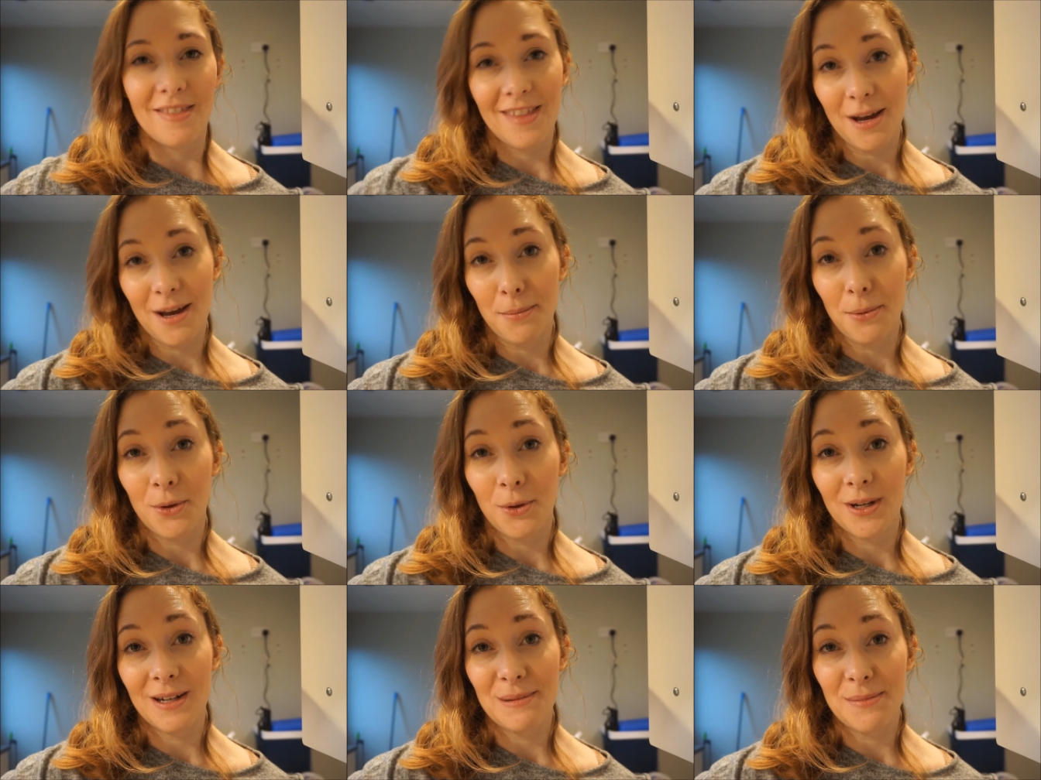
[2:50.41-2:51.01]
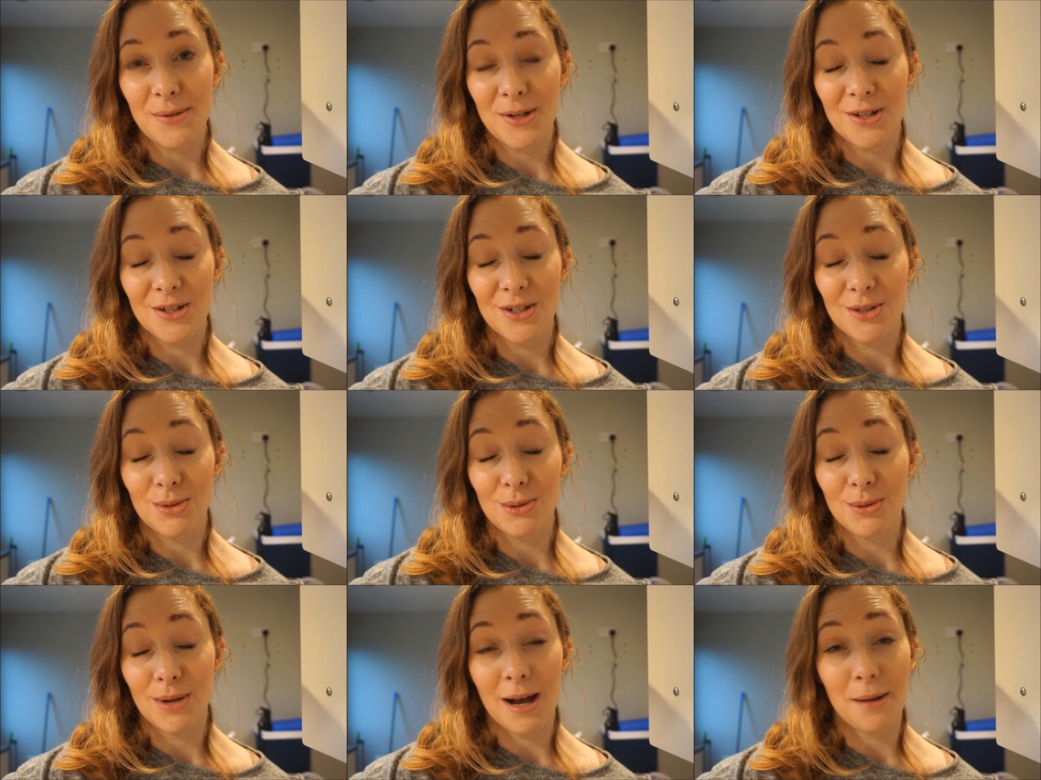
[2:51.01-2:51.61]
that point because
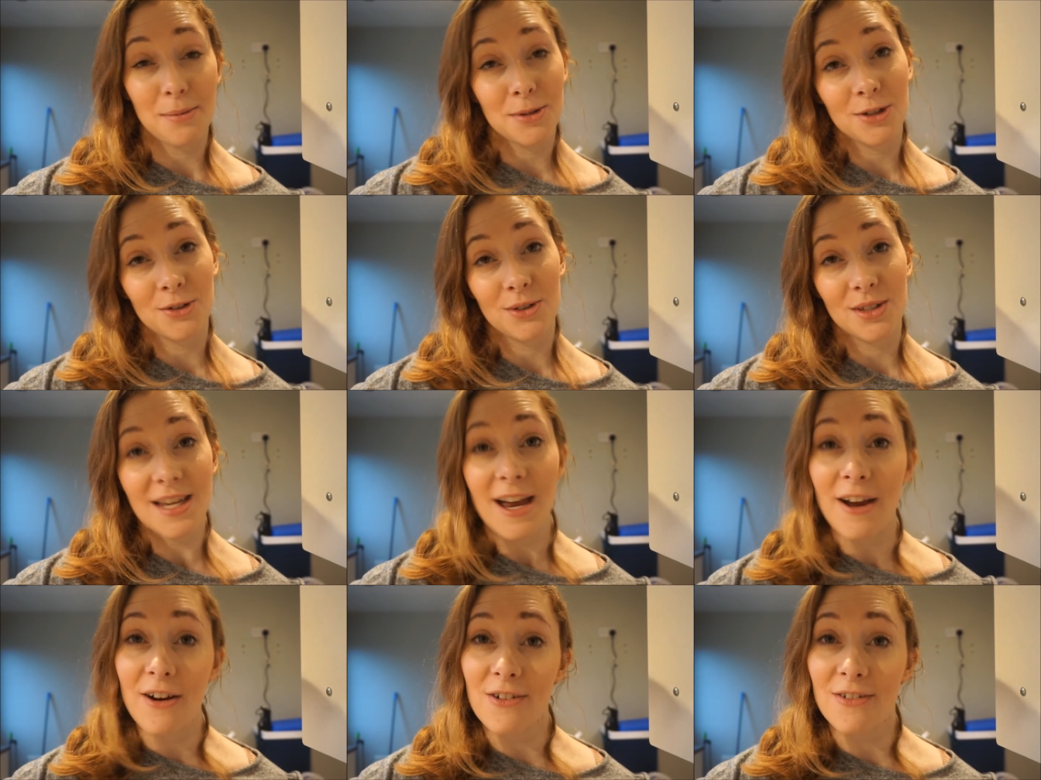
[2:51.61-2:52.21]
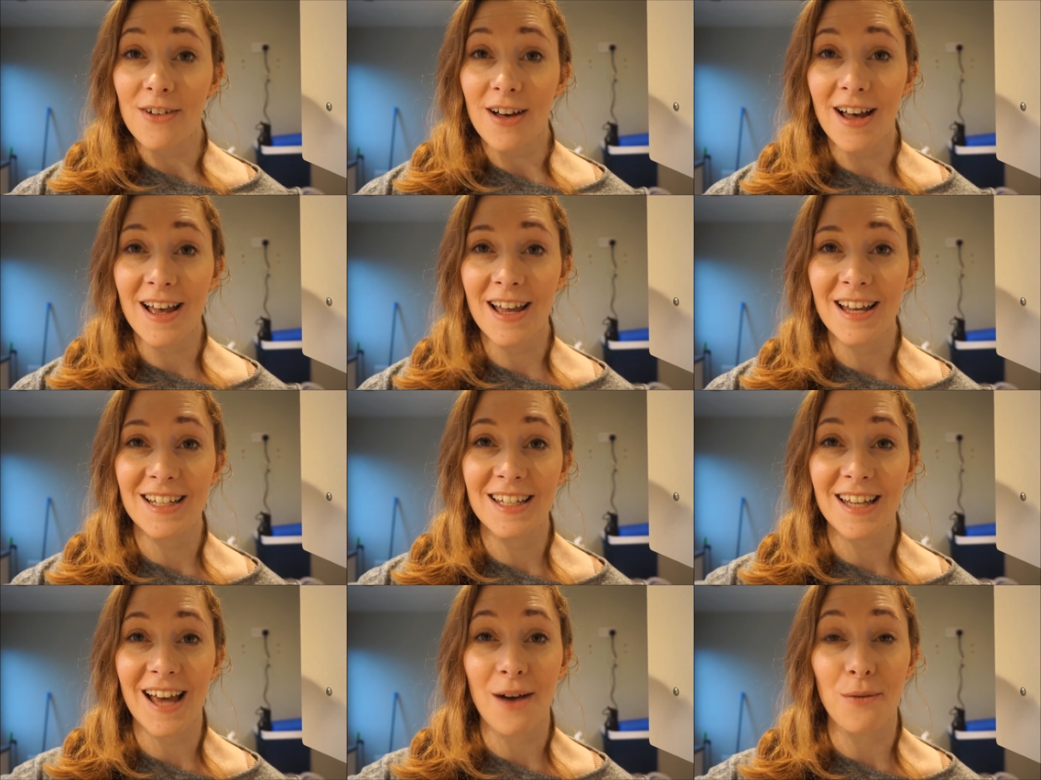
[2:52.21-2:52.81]
we were absolutely
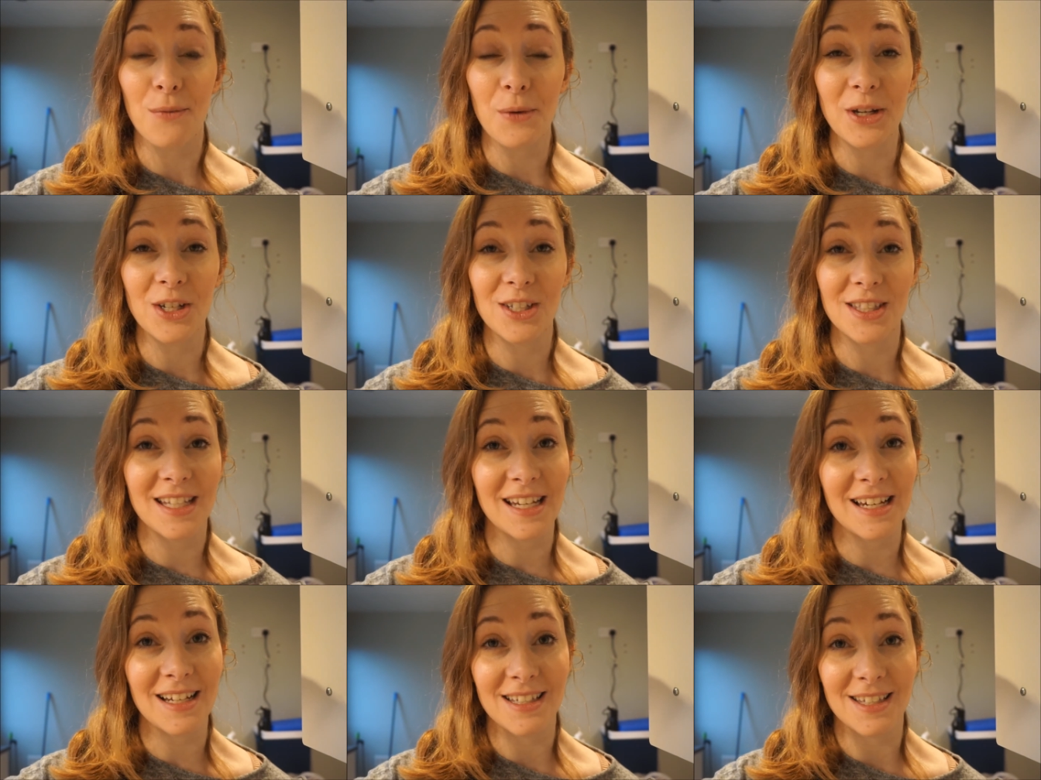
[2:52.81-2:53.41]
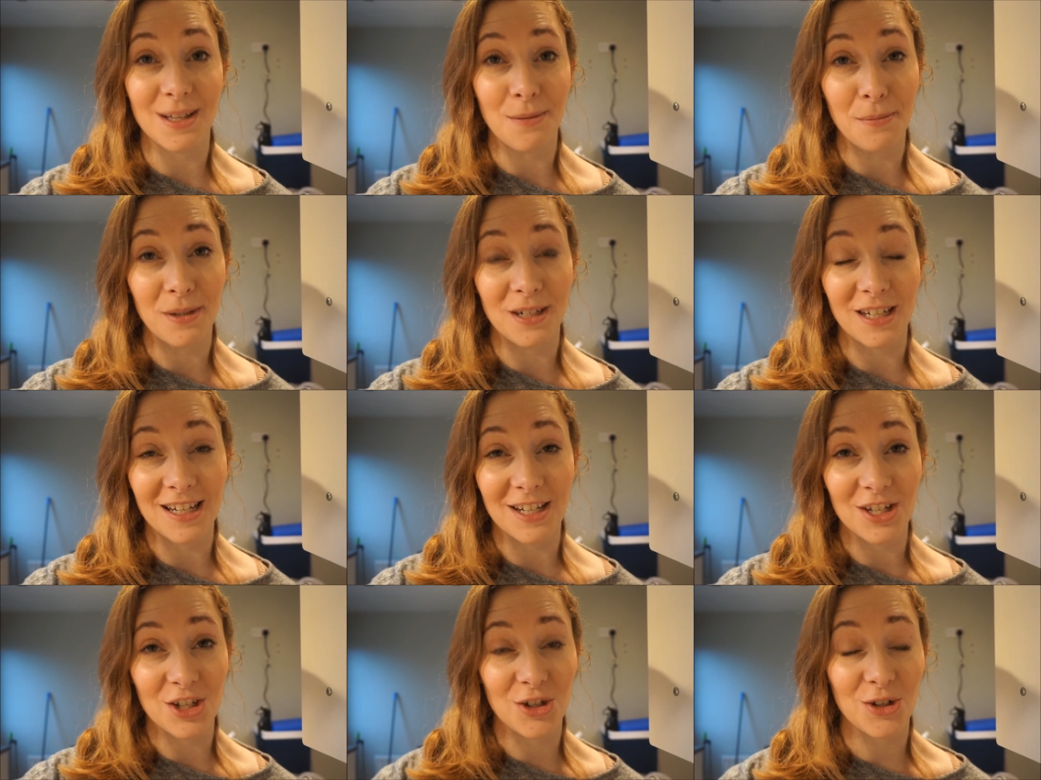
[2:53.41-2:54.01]
terrified and we just needed
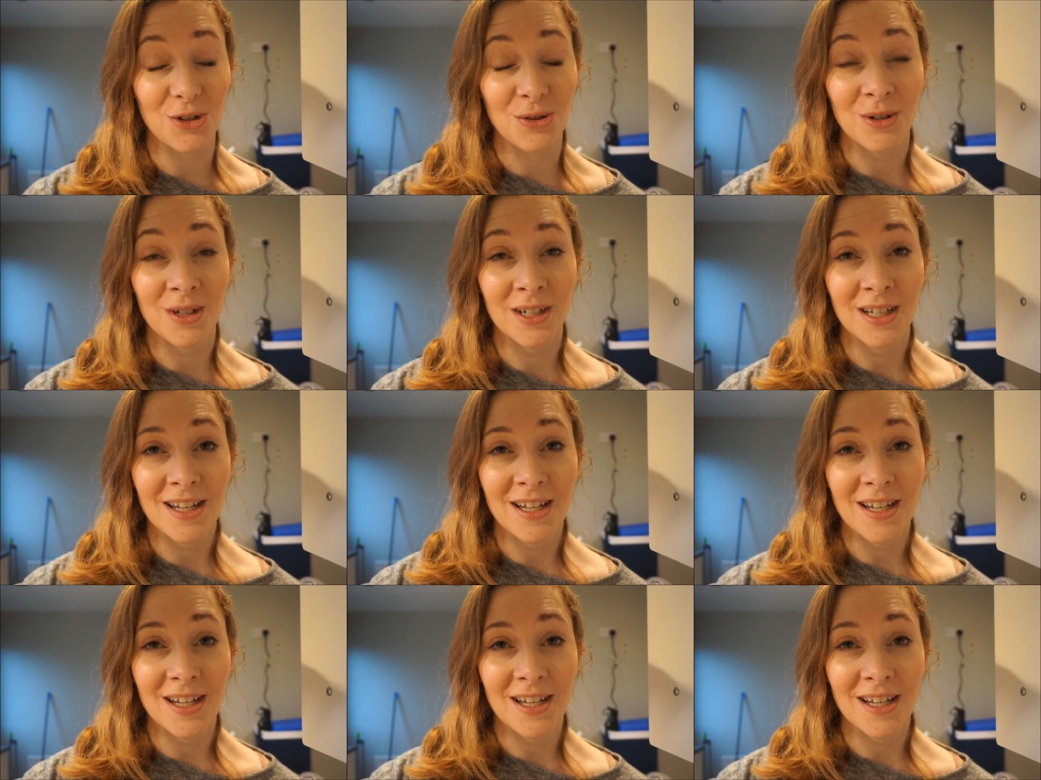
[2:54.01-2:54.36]
somebody to